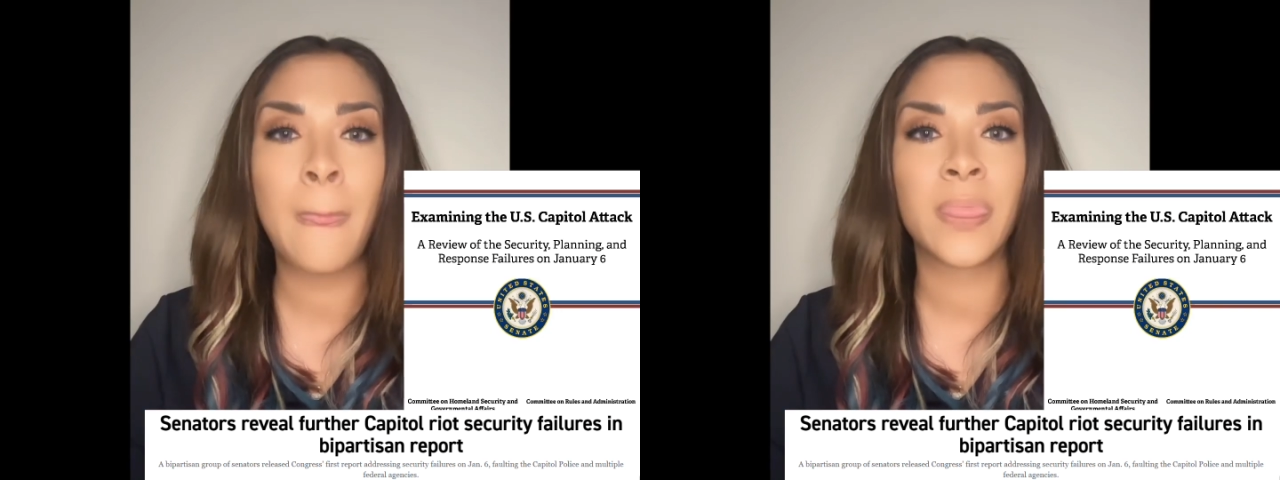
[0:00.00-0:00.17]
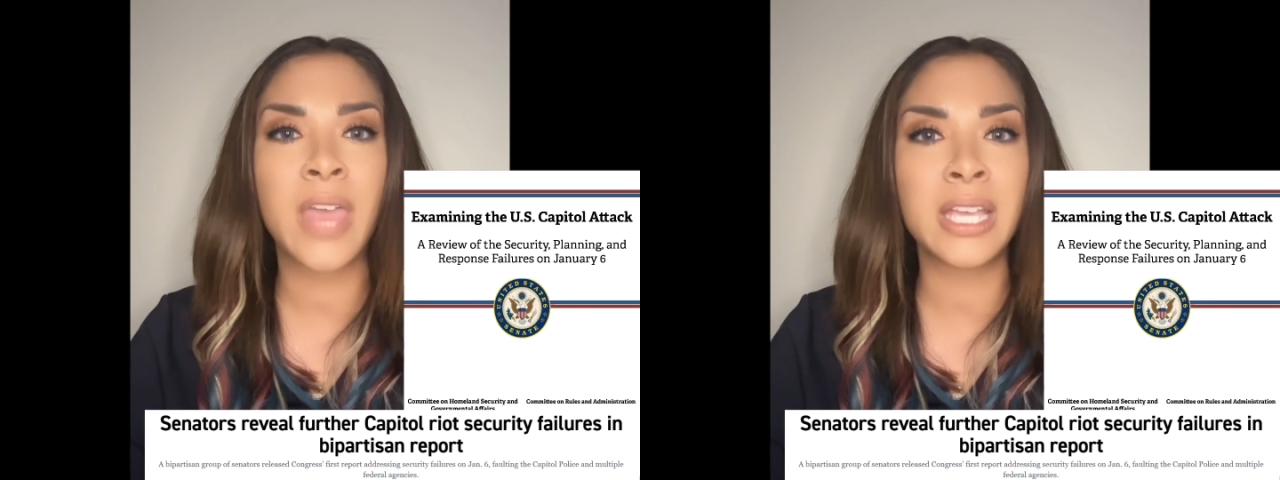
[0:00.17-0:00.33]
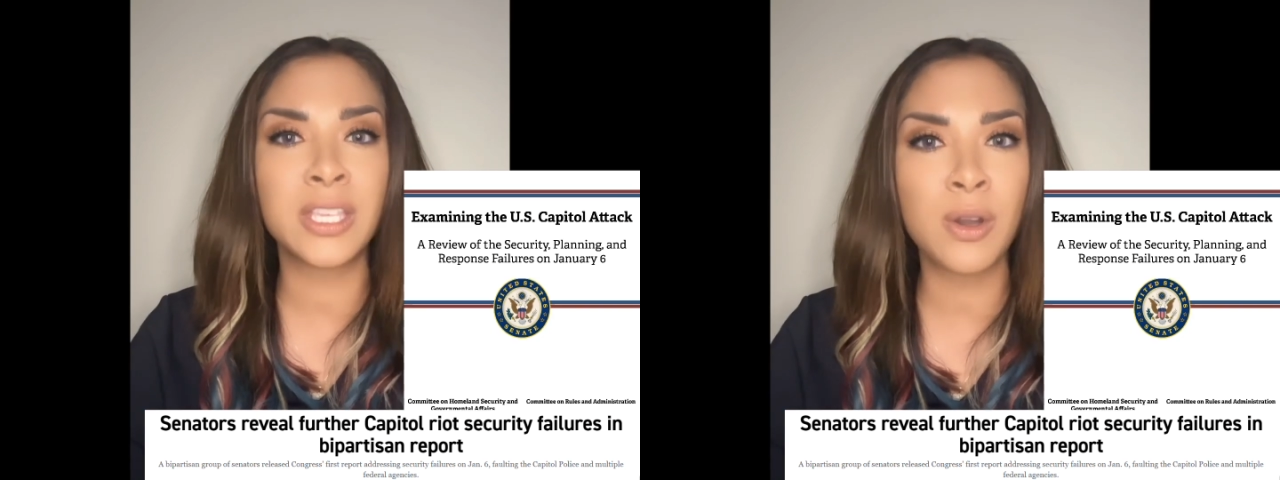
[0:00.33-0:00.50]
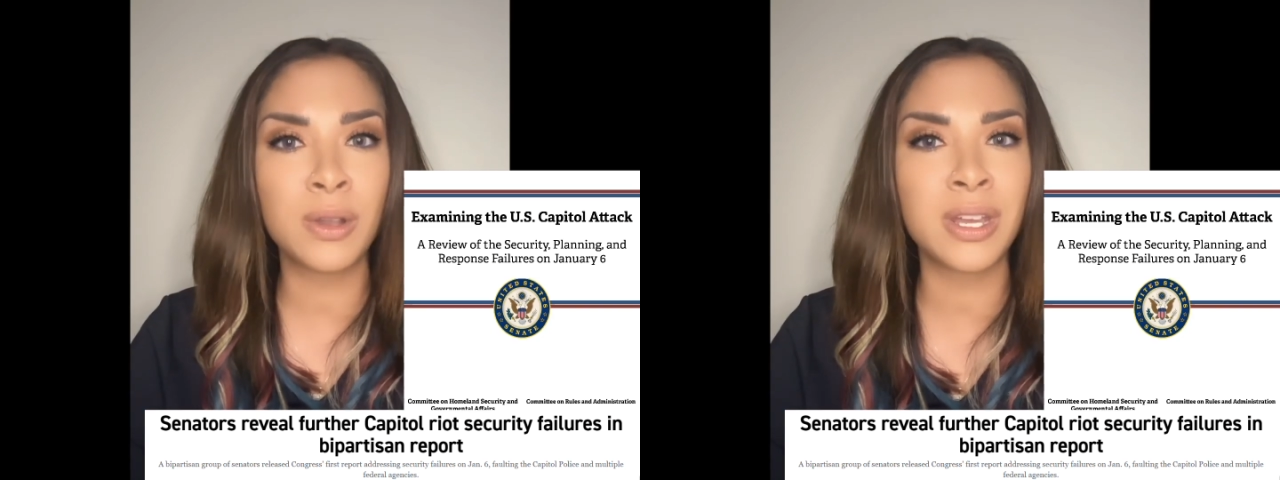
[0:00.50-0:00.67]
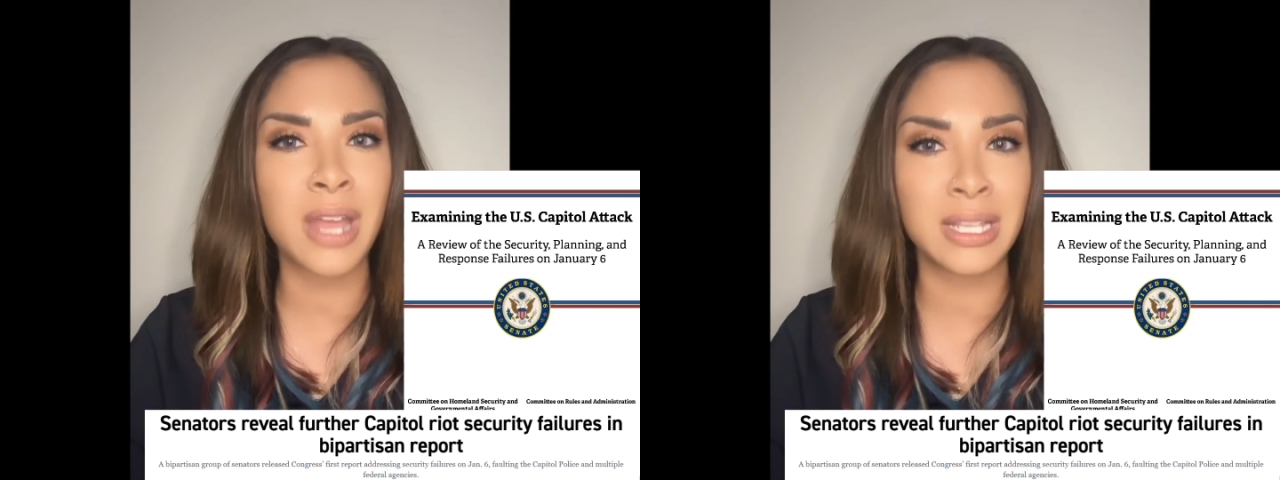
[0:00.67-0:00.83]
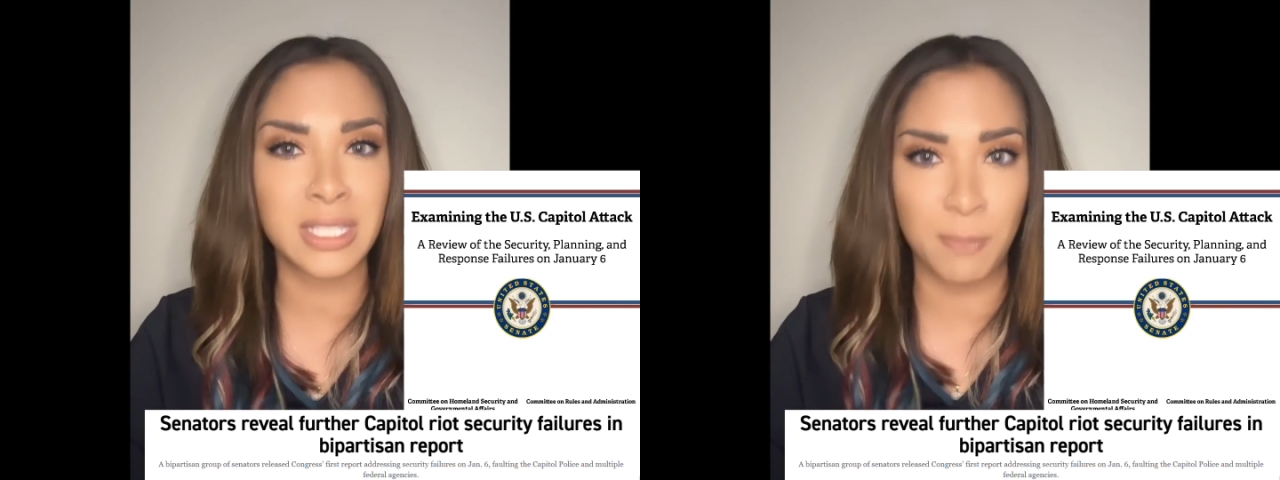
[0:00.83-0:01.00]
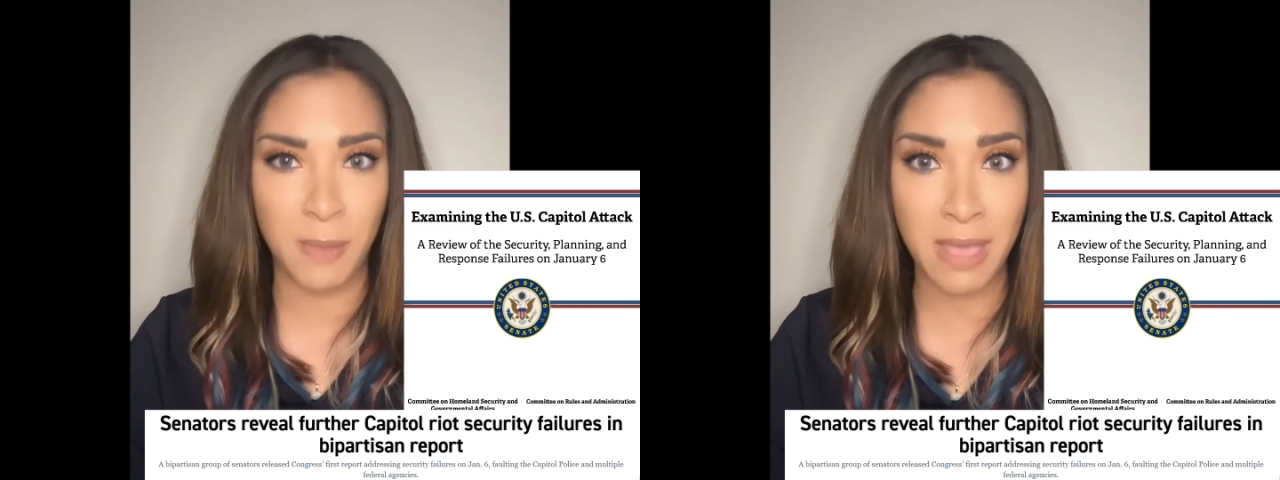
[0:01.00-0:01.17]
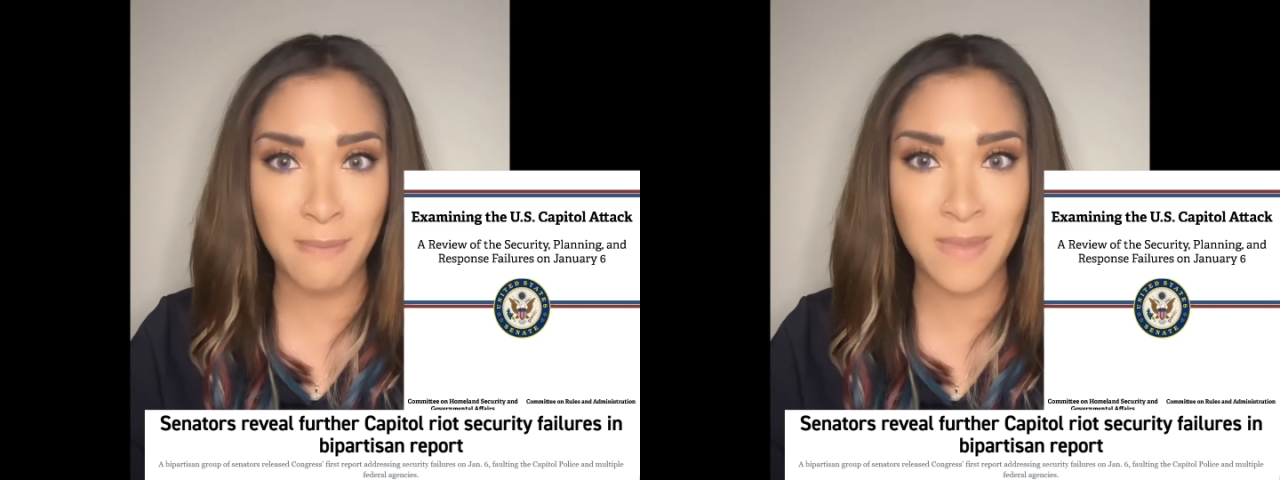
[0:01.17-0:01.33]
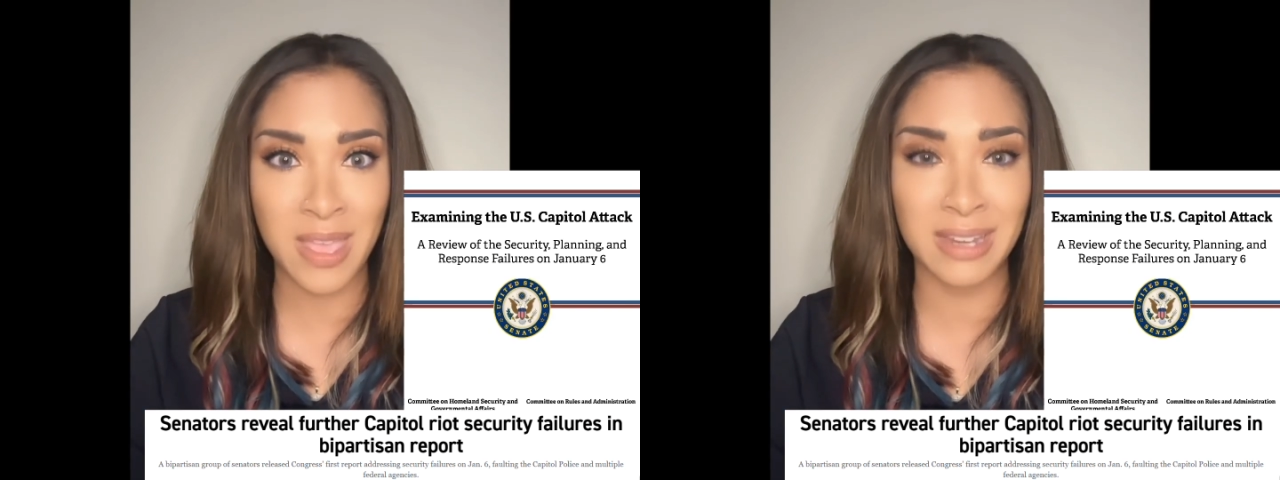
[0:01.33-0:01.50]
that Yogananda
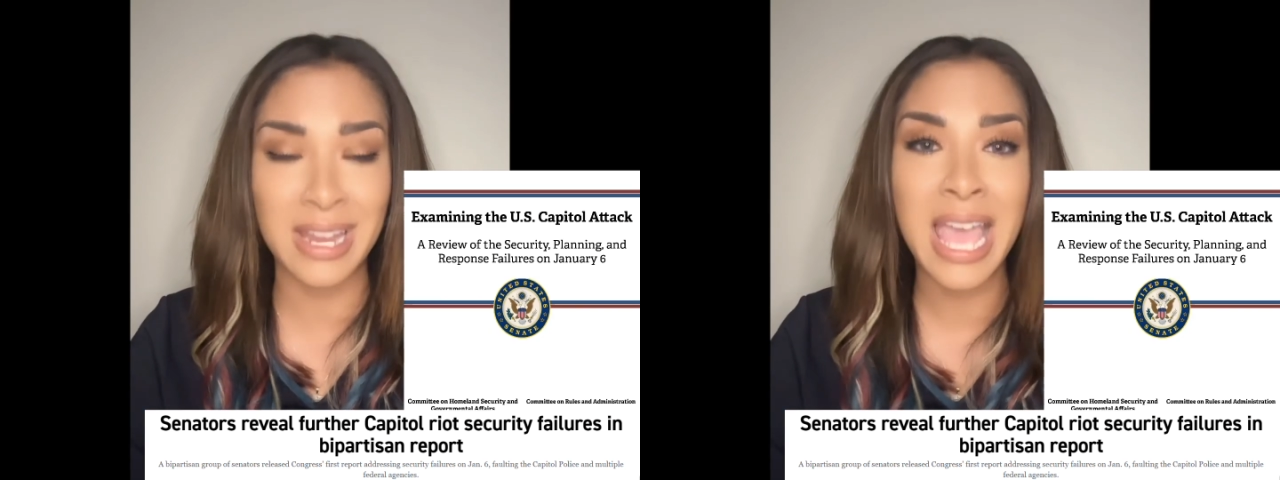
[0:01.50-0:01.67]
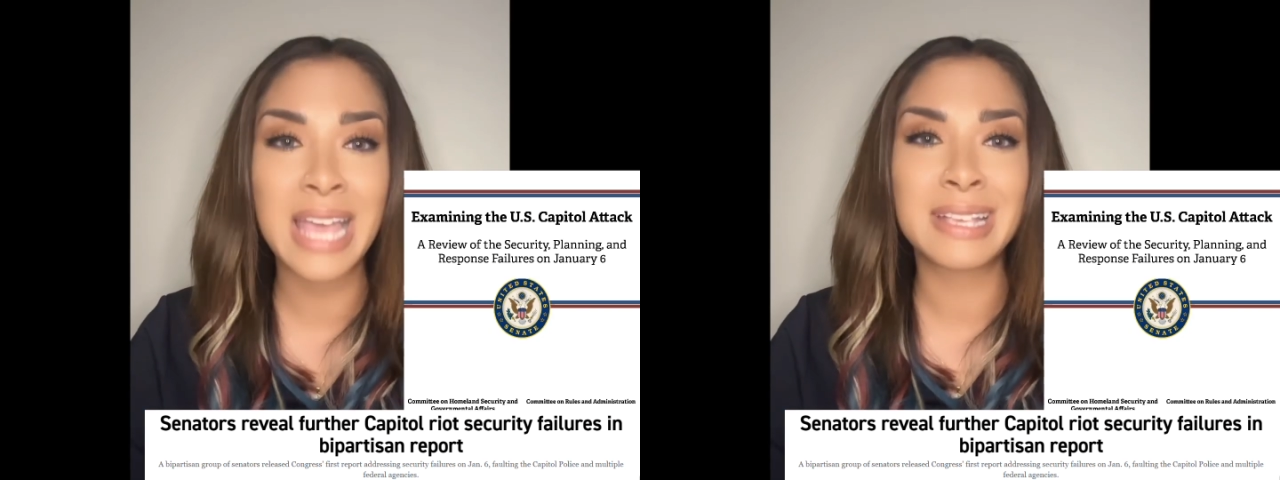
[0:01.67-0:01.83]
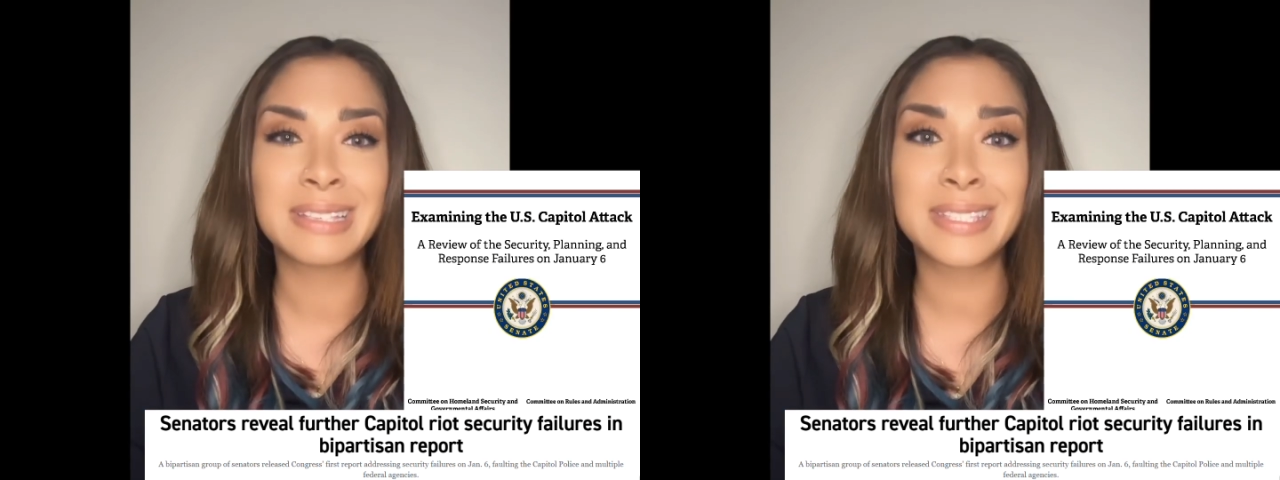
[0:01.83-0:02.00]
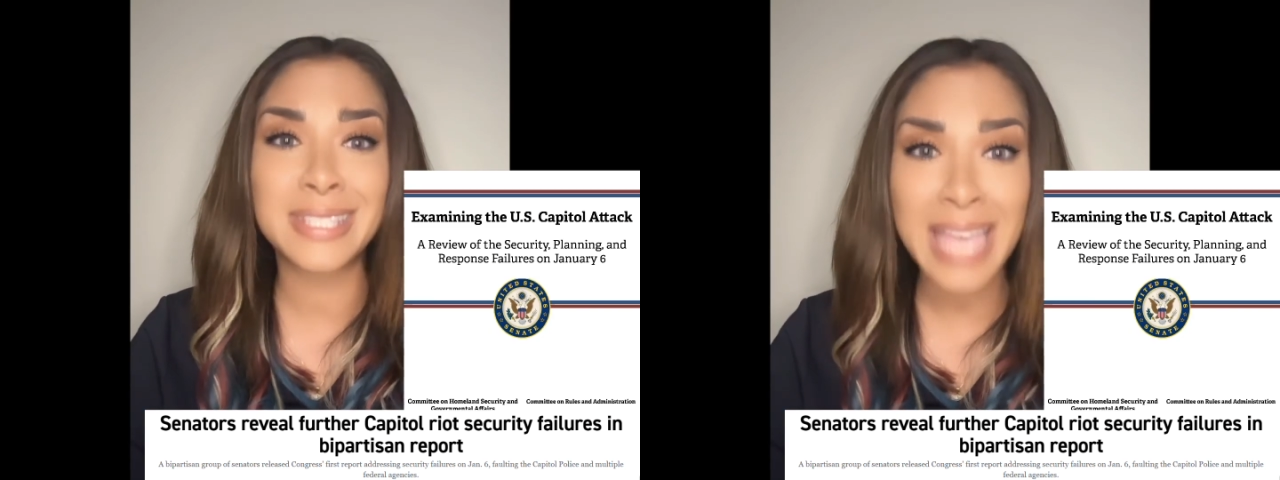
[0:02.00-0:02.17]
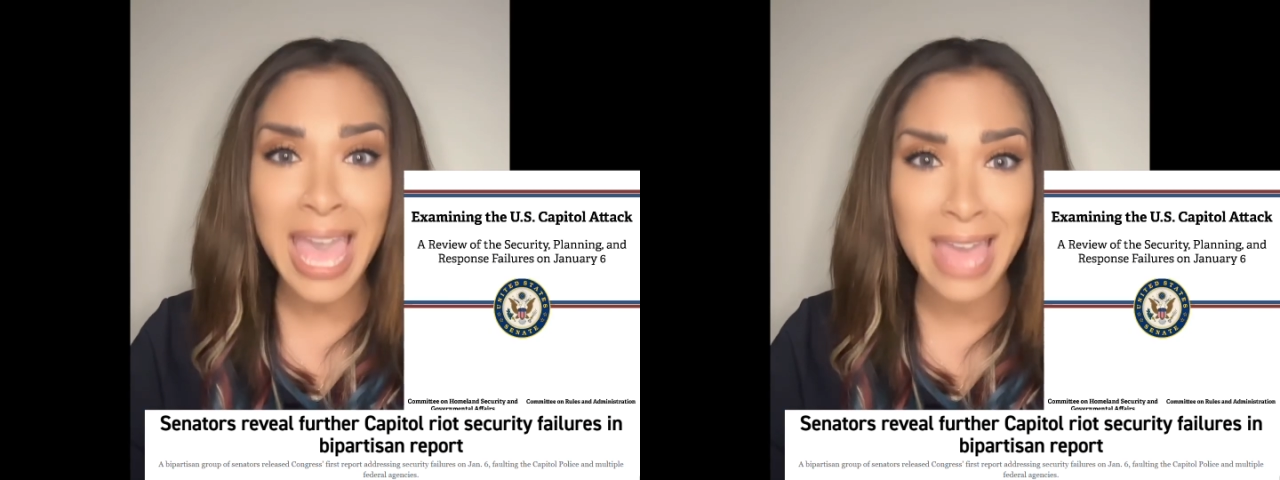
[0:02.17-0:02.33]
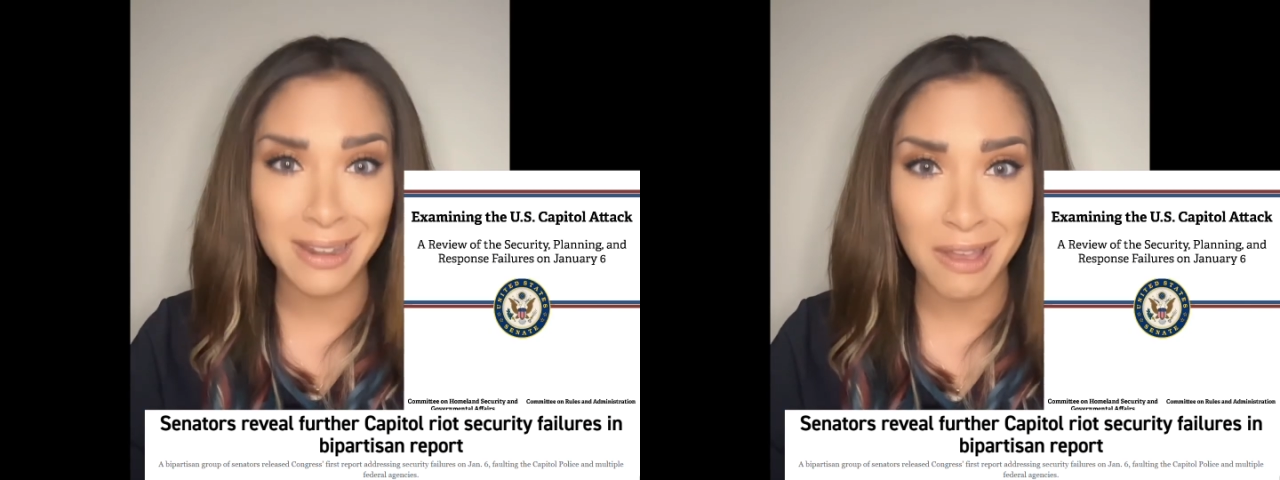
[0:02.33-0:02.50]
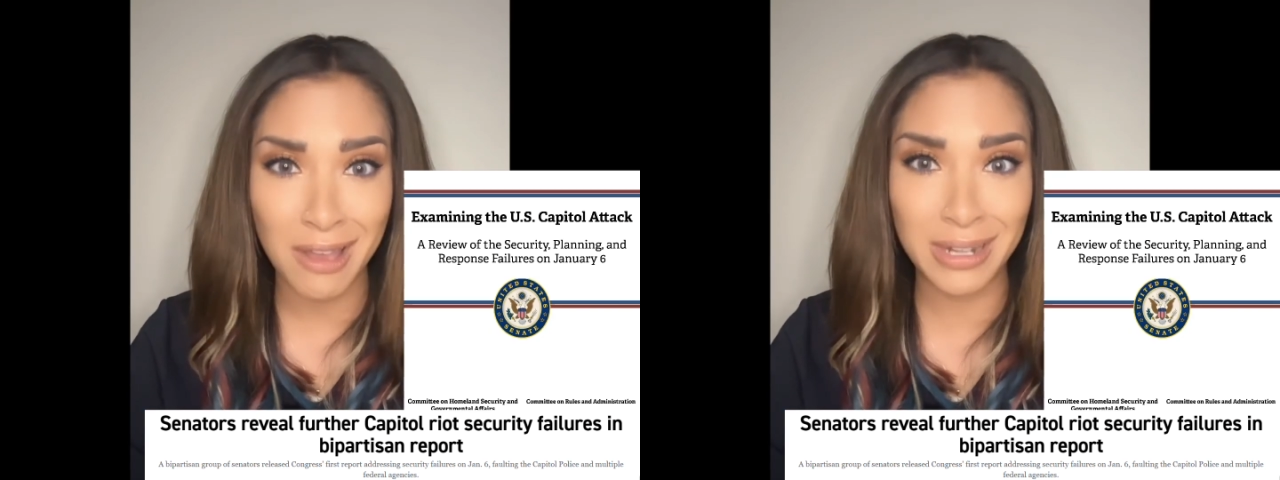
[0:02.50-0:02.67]
Pittman sat on